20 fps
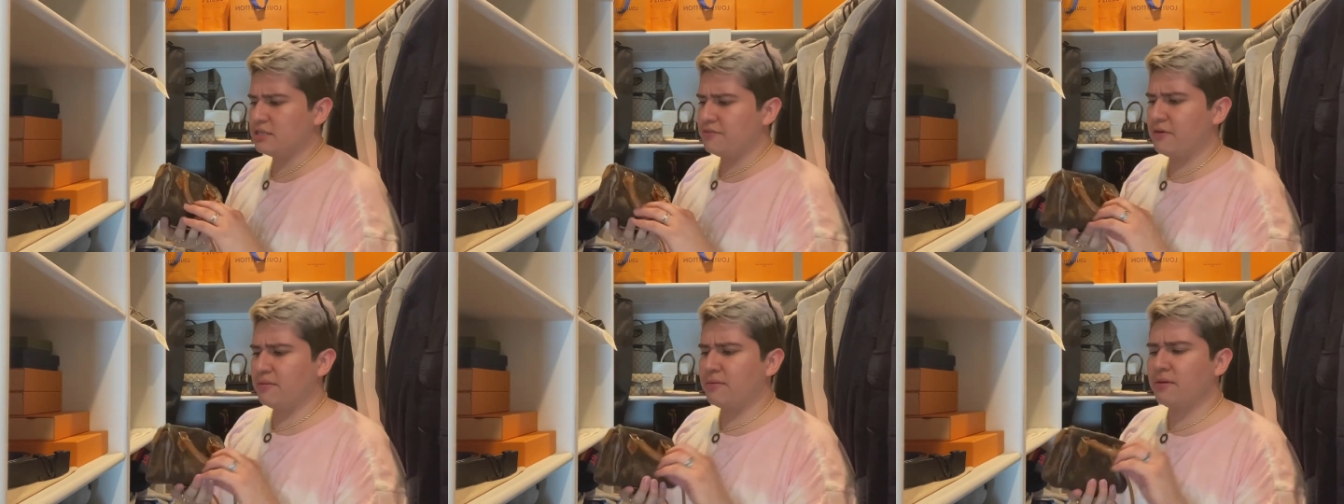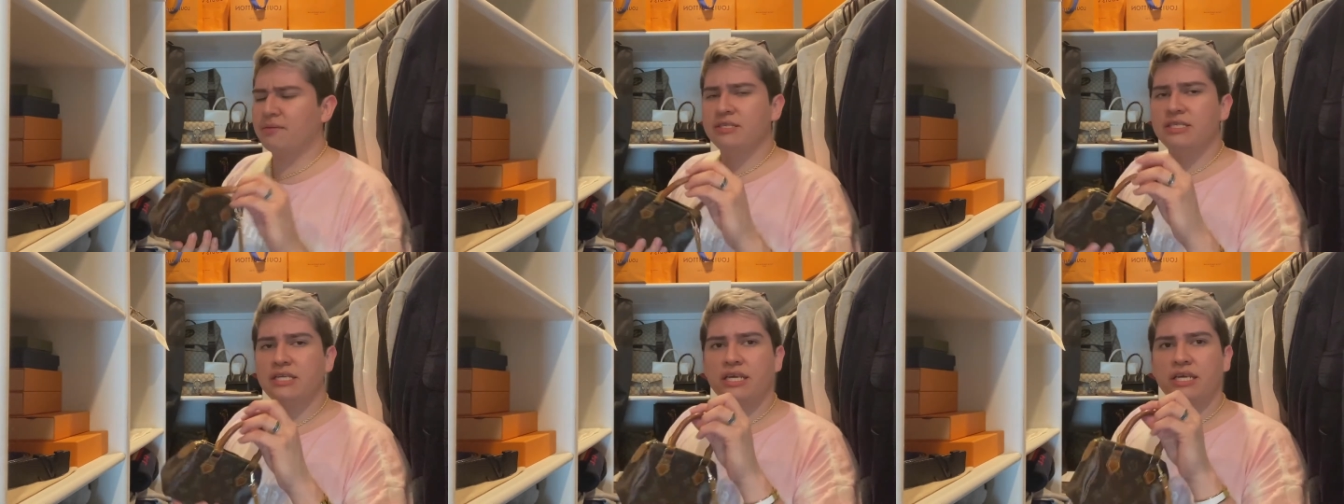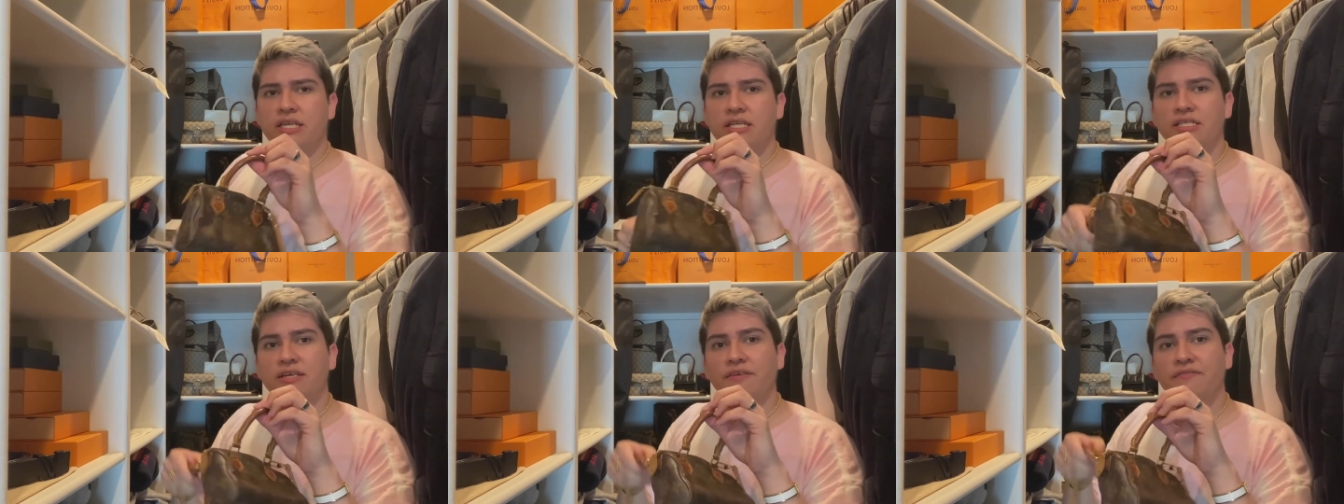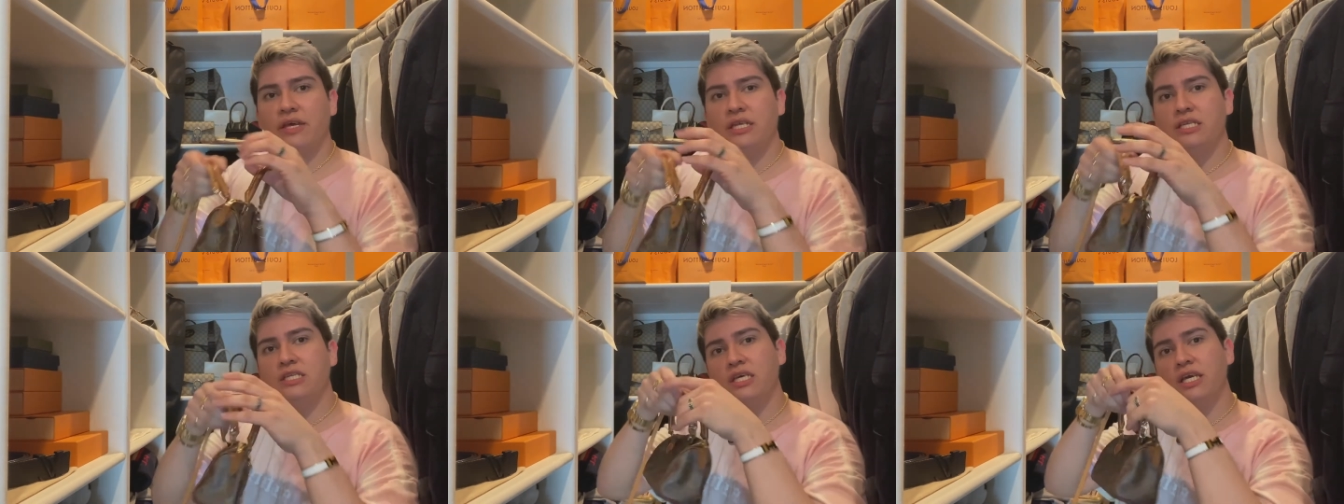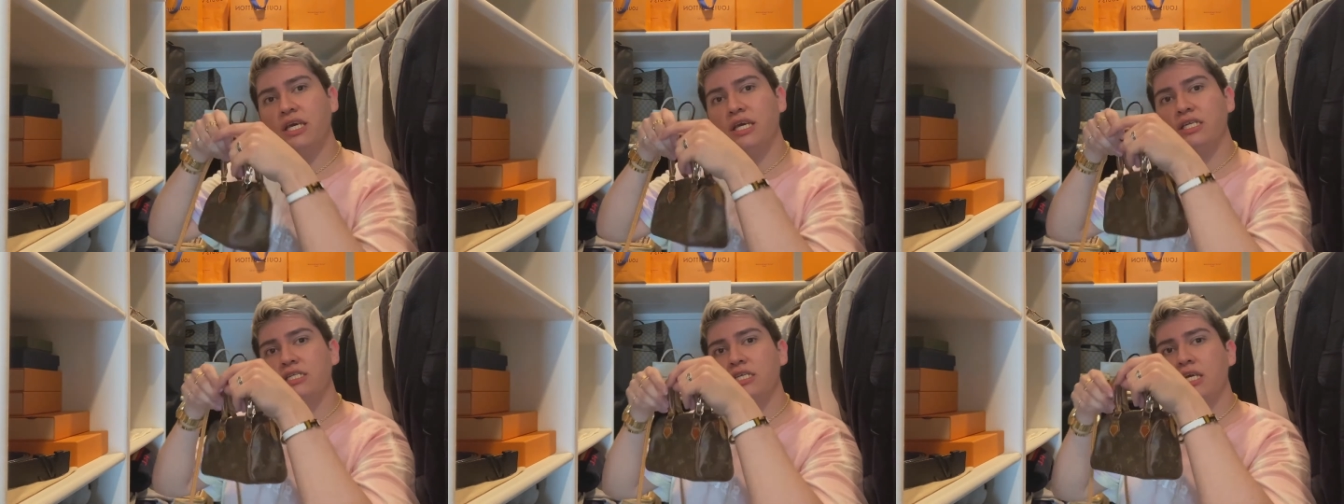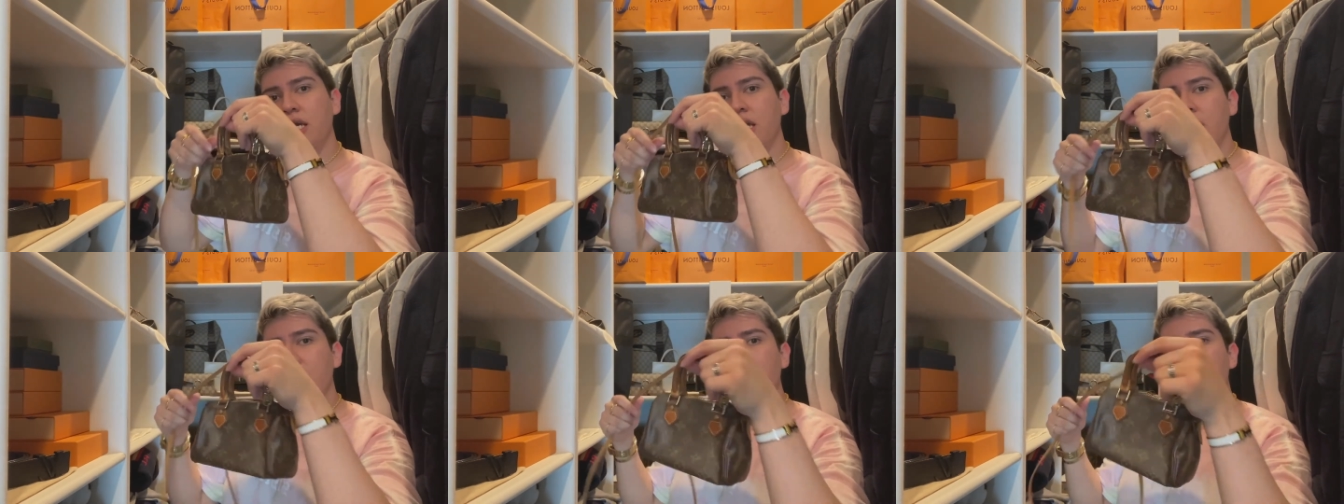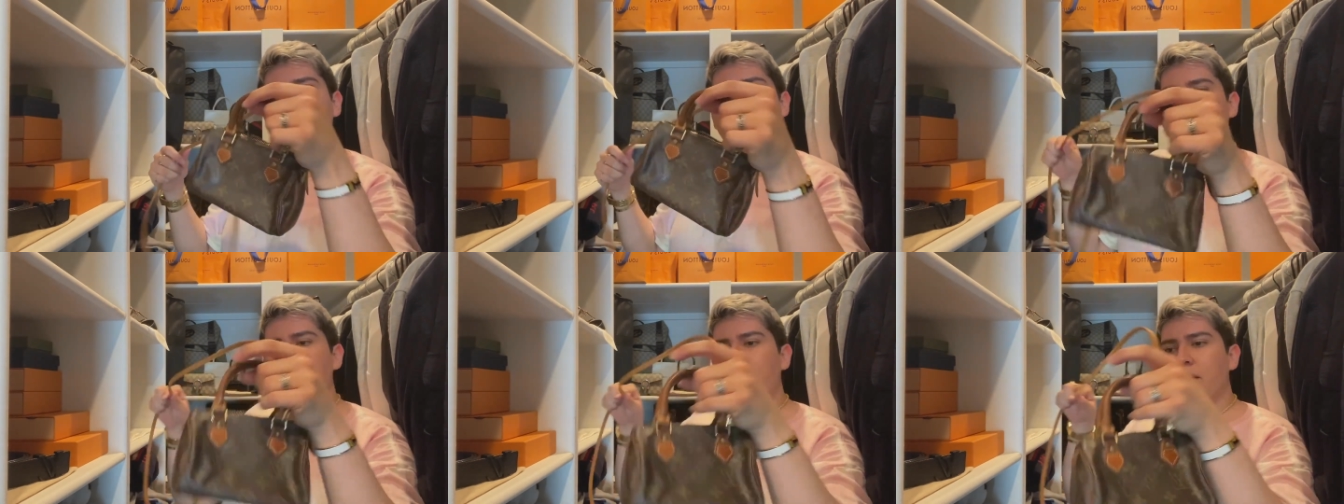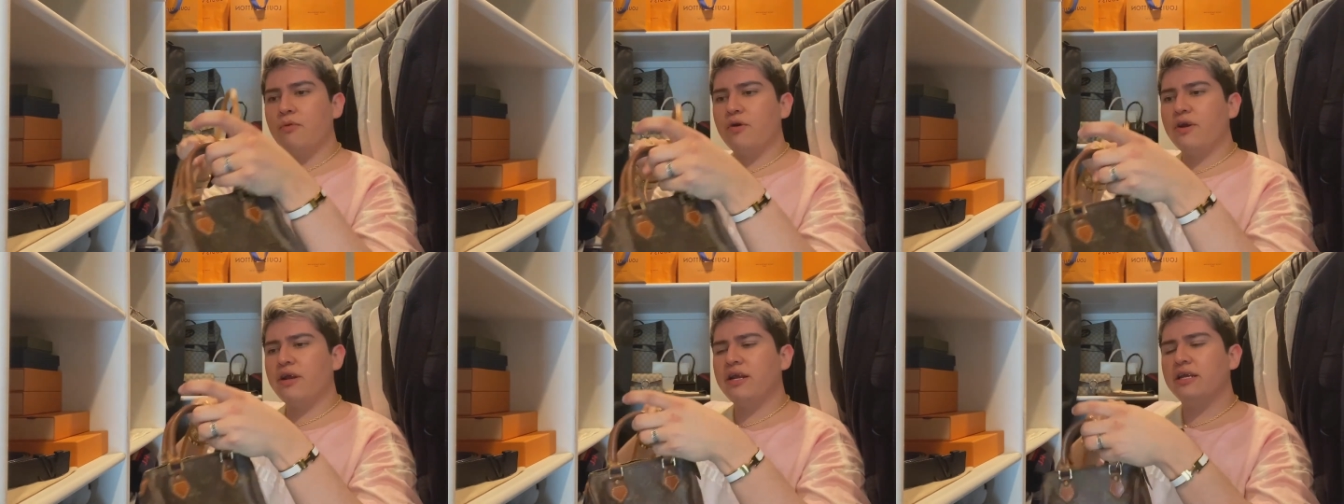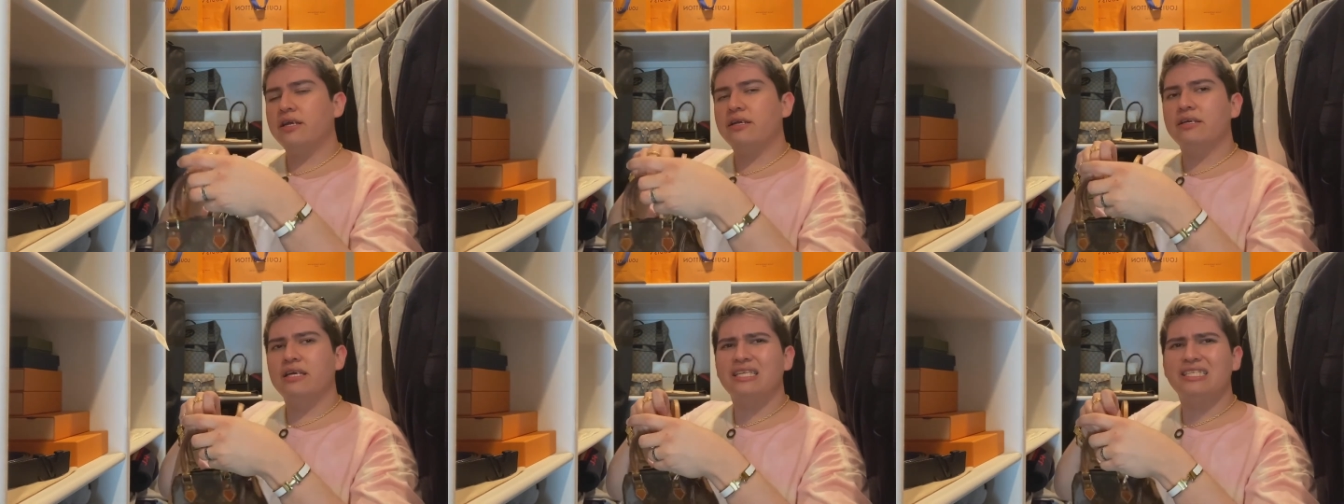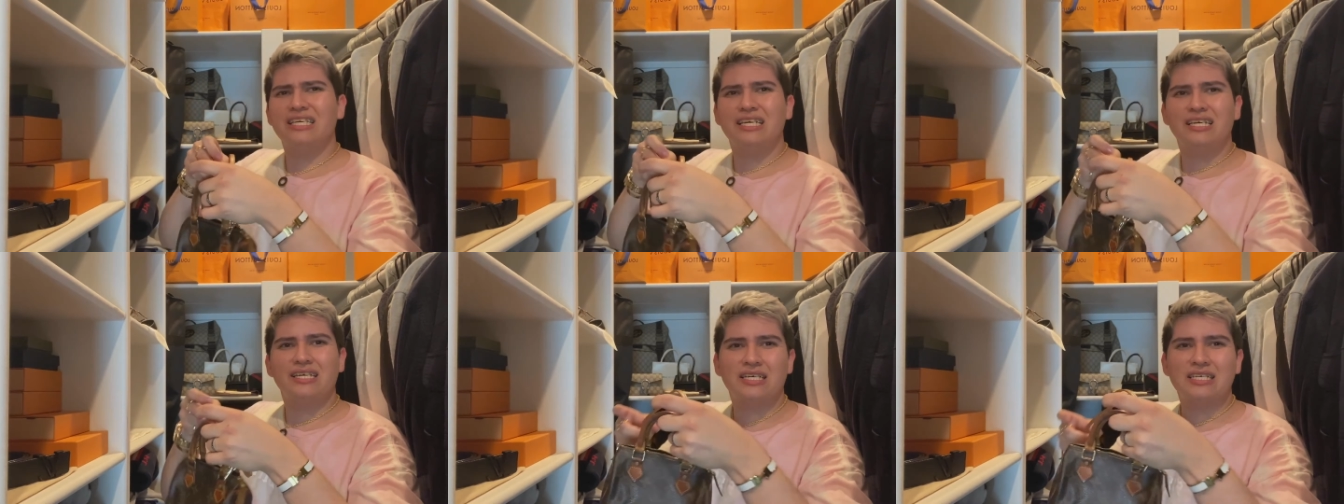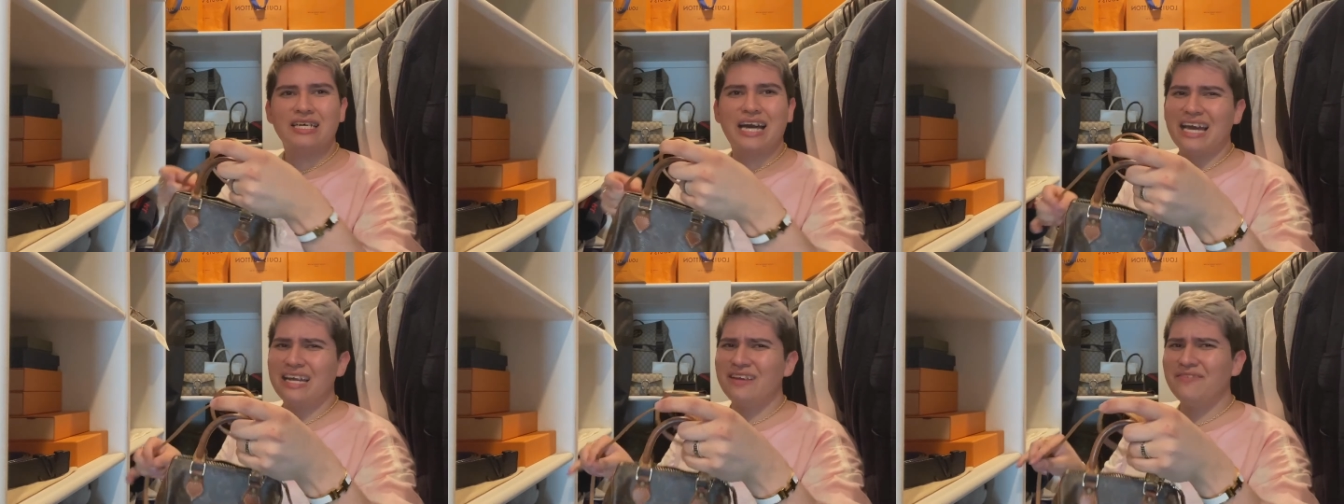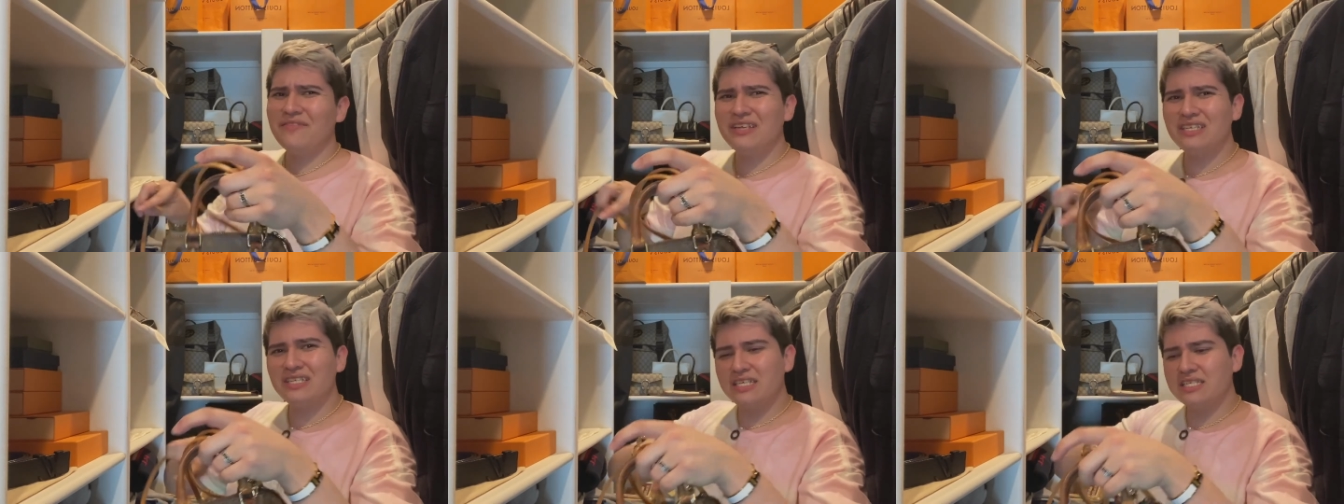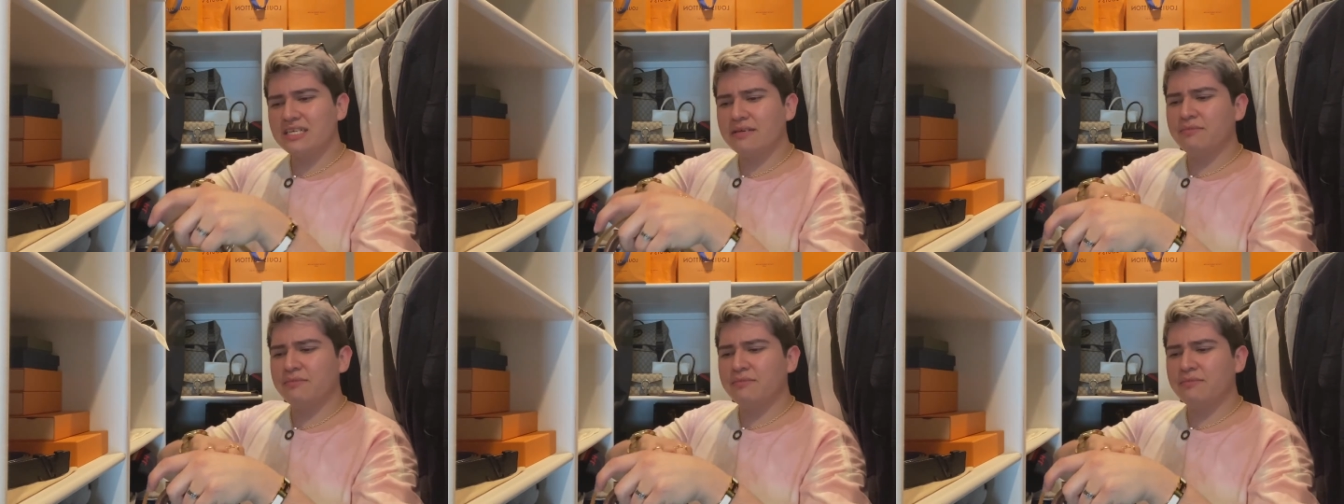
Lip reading: if I'm not mistaken. It's a vintage, or I guess like kind of vintage.